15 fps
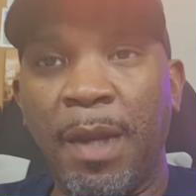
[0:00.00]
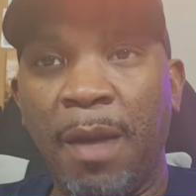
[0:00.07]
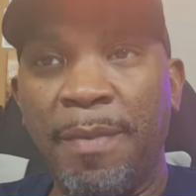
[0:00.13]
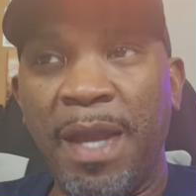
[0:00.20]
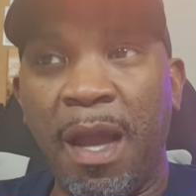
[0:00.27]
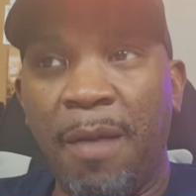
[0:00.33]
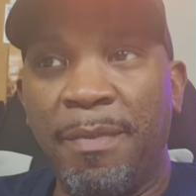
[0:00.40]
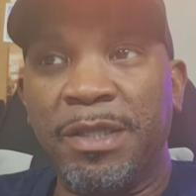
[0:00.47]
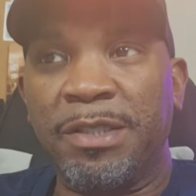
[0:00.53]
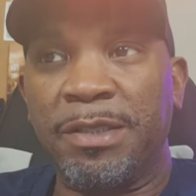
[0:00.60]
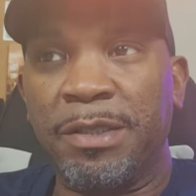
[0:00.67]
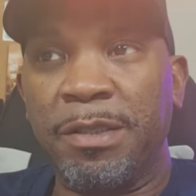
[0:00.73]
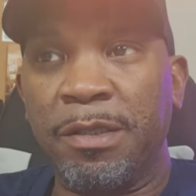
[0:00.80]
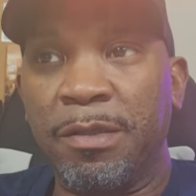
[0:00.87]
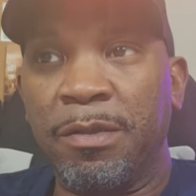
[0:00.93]
I mean, how much
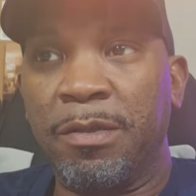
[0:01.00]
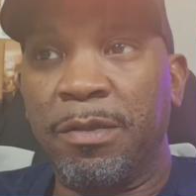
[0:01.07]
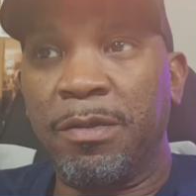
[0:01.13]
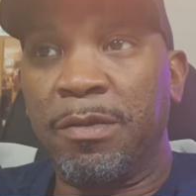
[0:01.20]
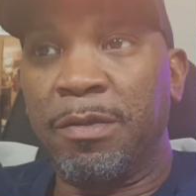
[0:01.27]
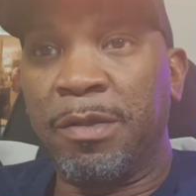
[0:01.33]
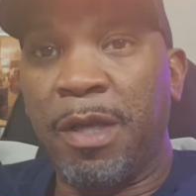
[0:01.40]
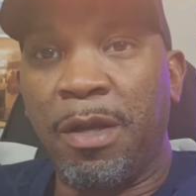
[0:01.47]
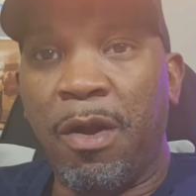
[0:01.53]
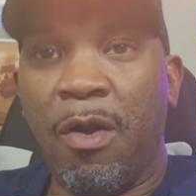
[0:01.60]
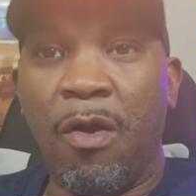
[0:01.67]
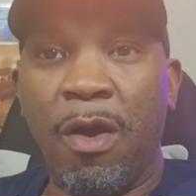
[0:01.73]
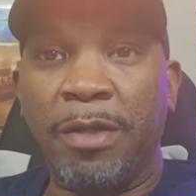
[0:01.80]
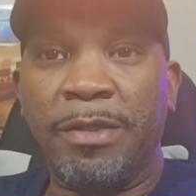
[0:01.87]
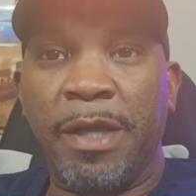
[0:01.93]
can our
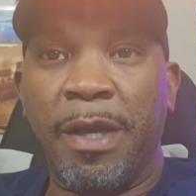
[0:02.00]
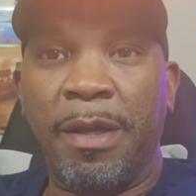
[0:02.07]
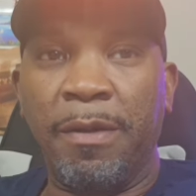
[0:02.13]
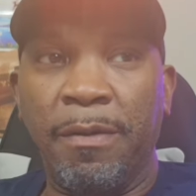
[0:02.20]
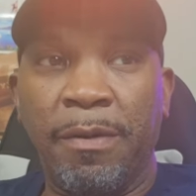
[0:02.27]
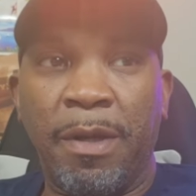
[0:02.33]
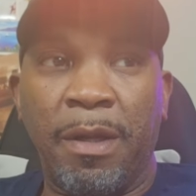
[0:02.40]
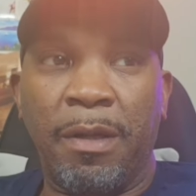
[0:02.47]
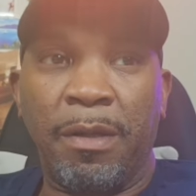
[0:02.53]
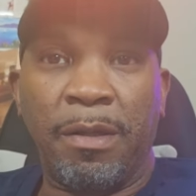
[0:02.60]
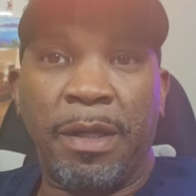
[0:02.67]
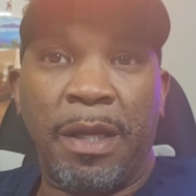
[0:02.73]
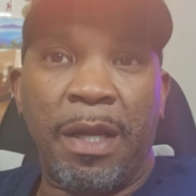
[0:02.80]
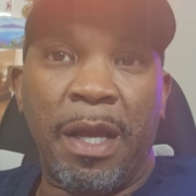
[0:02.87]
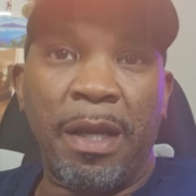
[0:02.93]
heart take? Can,
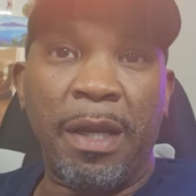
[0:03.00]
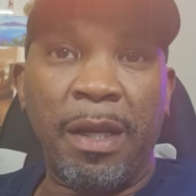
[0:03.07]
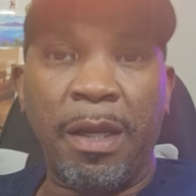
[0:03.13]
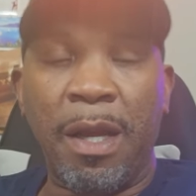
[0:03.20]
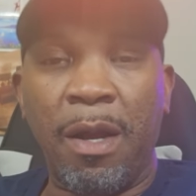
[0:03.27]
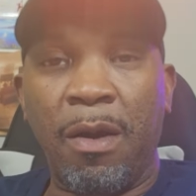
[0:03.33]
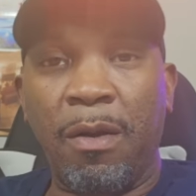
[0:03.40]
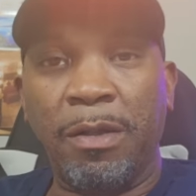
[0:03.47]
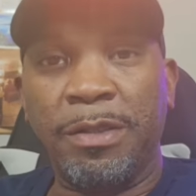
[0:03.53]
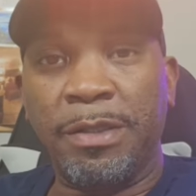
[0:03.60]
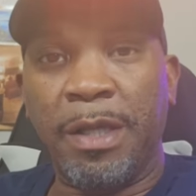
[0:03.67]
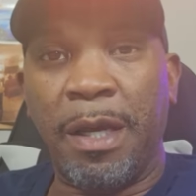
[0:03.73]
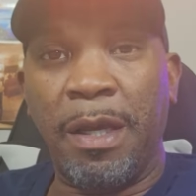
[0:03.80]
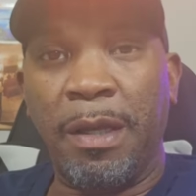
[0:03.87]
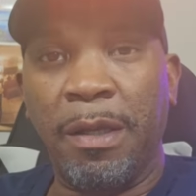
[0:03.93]
can any of their hearts
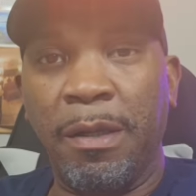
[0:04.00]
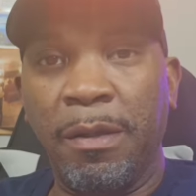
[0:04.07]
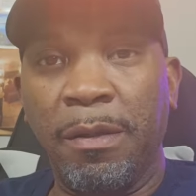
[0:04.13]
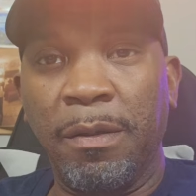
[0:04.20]
take?